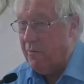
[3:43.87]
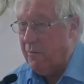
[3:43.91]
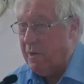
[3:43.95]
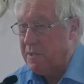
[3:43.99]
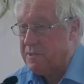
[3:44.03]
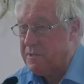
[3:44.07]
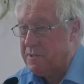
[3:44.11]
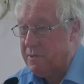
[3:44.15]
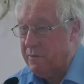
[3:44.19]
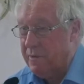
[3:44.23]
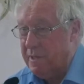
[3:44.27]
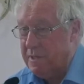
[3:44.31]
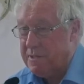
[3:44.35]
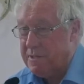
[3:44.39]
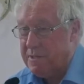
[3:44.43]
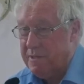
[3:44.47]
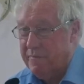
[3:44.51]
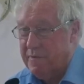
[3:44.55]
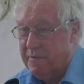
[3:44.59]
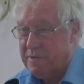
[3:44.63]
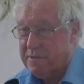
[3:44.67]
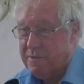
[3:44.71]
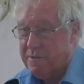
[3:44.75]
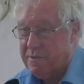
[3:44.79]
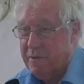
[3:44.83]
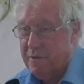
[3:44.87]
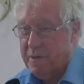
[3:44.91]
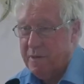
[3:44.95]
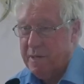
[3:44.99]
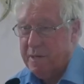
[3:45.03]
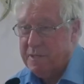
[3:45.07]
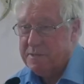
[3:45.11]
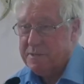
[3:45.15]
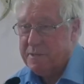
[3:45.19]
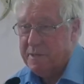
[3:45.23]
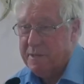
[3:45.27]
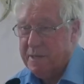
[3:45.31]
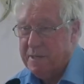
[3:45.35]
restoration of
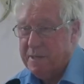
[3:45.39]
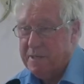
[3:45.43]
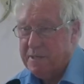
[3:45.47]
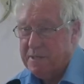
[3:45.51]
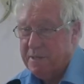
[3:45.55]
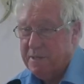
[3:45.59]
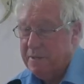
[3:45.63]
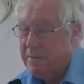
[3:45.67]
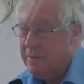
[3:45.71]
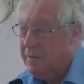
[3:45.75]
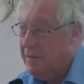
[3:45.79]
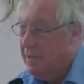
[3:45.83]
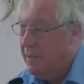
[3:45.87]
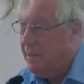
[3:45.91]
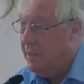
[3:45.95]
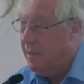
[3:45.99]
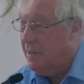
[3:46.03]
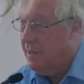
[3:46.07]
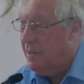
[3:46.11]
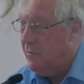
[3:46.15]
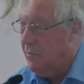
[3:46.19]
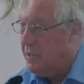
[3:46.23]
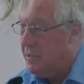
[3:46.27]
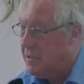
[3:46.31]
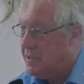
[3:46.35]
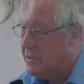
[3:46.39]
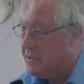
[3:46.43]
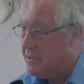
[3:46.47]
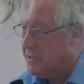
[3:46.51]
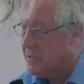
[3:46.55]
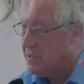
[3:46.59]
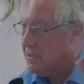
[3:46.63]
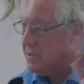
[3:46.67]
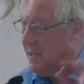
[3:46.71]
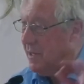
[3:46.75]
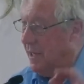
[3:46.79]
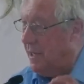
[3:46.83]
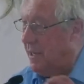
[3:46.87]
Israel as a nation, which is
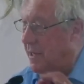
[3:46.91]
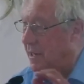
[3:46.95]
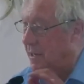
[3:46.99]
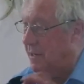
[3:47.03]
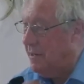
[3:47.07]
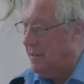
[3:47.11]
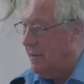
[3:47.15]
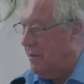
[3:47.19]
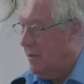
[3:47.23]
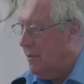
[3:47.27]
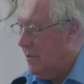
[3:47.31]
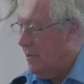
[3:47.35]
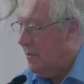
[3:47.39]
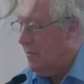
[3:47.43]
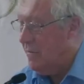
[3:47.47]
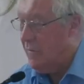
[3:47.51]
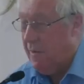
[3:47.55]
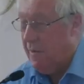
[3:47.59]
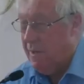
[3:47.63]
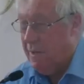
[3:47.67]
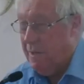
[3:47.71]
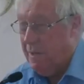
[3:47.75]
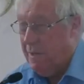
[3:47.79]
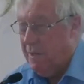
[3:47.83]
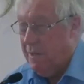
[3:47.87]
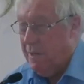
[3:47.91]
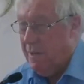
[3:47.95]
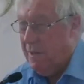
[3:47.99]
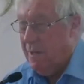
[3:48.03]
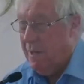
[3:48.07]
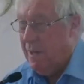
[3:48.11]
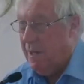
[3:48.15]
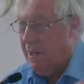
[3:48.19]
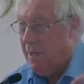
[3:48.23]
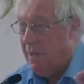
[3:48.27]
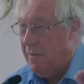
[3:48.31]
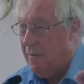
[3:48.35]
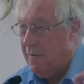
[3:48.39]
a sign of
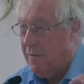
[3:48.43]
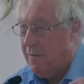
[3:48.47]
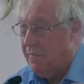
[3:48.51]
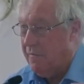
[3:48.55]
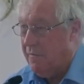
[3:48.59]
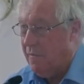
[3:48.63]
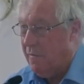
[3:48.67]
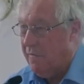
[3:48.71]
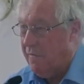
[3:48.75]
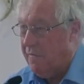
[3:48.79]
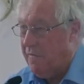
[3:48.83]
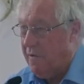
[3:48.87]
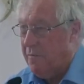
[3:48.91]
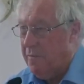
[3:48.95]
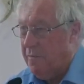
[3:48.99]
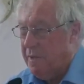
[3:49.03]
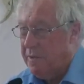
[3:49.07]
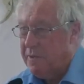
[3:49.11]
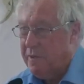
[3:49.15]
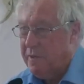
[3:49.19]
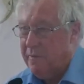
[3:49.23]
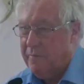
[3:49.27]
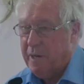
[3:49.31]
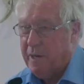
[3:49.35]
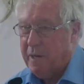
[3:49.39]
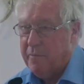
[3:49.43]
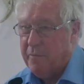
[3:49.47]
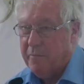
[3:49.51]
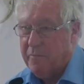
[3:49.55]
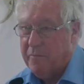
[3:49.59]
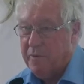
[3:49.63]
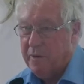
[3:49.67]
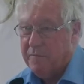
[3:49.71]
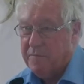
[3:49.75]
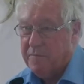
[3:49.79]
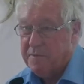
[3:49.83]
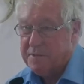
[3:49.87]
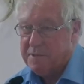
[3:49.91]
the fulfillment of Bible
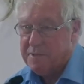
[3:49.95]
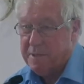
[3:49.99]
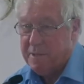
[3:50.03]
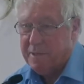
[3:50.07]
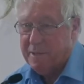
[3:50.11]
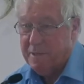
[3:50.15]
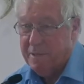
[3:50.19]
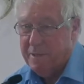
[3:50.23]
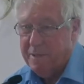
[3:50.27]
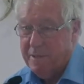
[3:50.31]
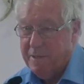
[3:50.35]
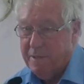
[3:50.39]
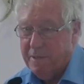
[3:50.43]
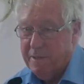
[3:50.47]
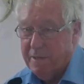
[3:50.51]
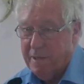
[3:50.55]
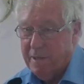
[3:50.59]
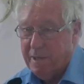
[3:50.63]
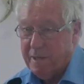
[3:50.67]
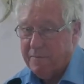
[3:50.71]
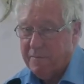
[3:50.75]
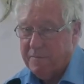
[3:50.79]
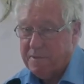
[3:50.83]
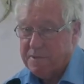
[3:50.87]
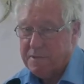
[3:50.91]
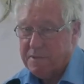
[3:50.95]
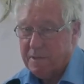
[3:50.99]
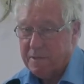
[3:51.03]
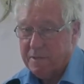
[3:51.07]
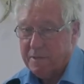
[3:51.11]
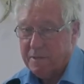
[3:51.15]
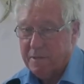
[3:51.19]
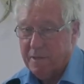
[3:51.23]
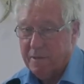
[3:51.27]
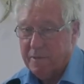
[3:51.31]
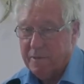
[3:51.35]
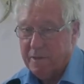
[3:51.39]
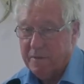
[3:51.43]
prophecy and of the
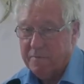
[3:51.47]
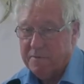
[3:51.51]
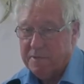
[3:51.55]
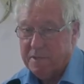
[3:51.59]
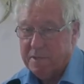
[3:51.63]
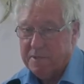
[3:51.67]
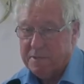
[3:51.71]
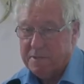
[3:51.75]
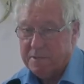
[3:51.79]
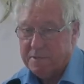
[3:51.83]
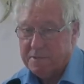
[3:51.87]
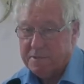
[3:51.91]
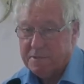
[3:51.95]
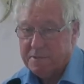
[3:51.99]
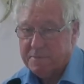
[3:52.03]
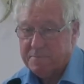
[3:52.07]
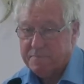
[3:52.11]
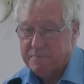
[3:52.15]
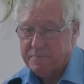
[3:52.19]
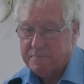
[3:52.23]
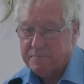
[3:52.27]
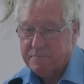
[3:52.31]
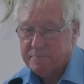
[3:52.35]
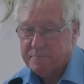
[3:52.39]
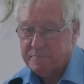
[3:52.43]
second coming of Jesus.